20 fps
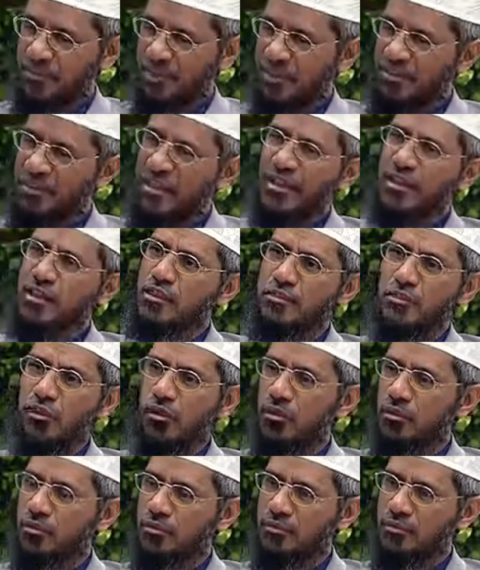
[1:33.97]
Then he
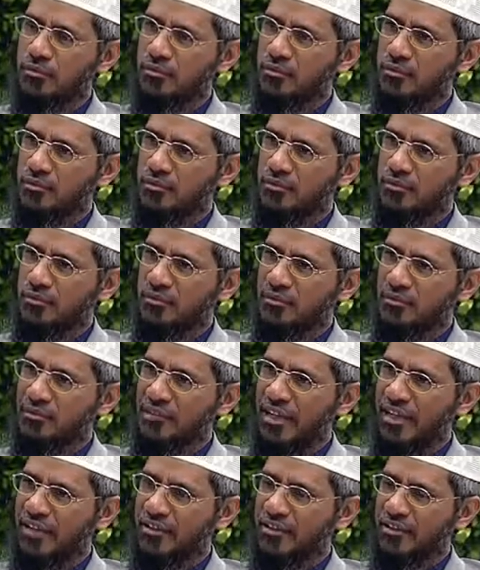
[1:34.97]
saw
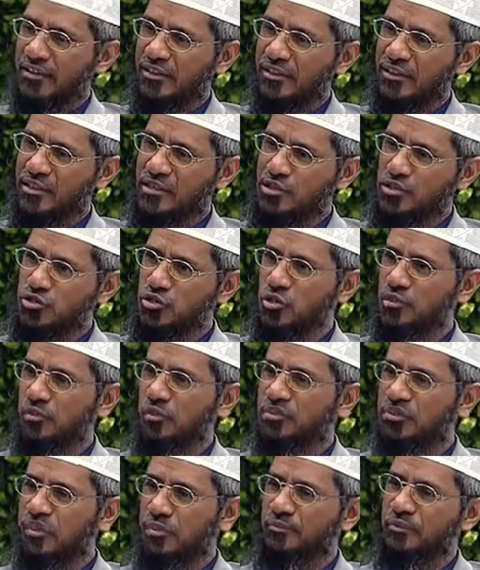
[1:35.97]
that two
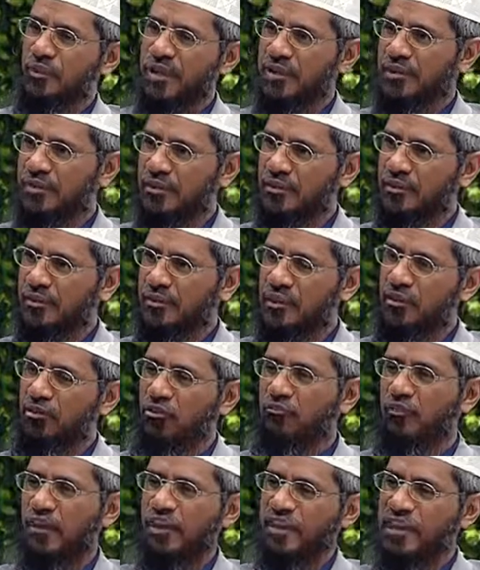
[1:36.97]
Muslim men, they were
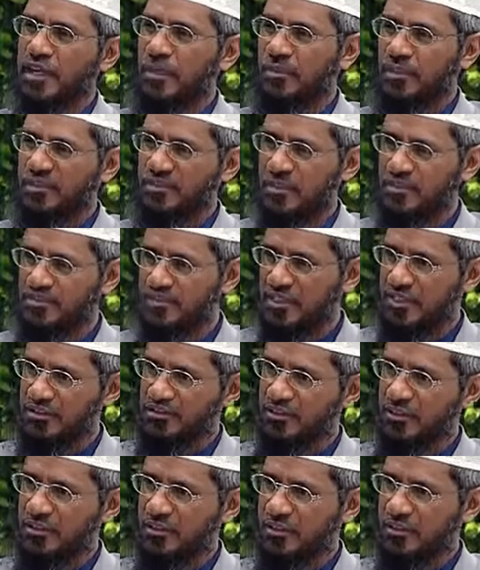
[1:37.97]
fighting amongst themselves.
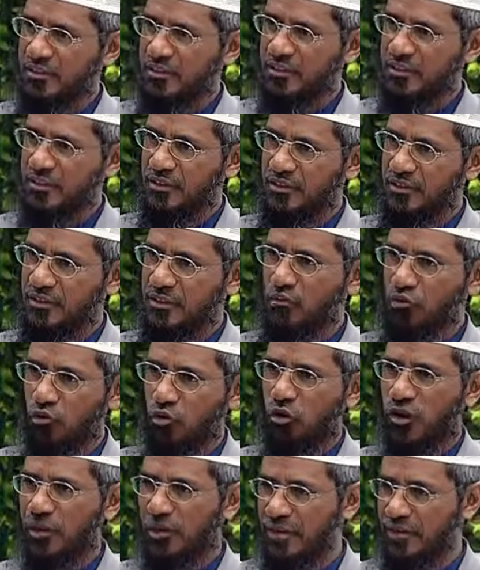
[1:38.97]
They were
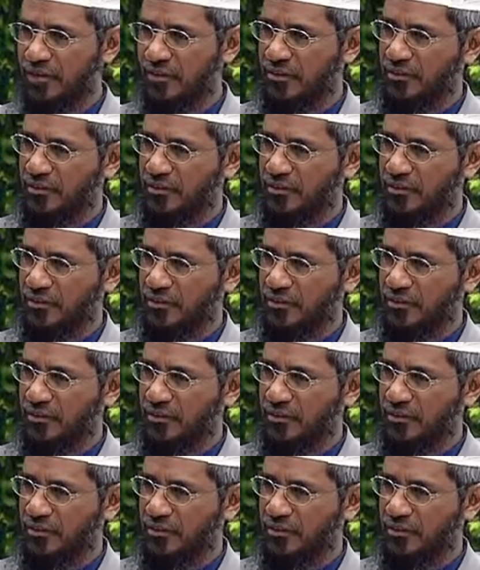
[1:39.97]
quarreling.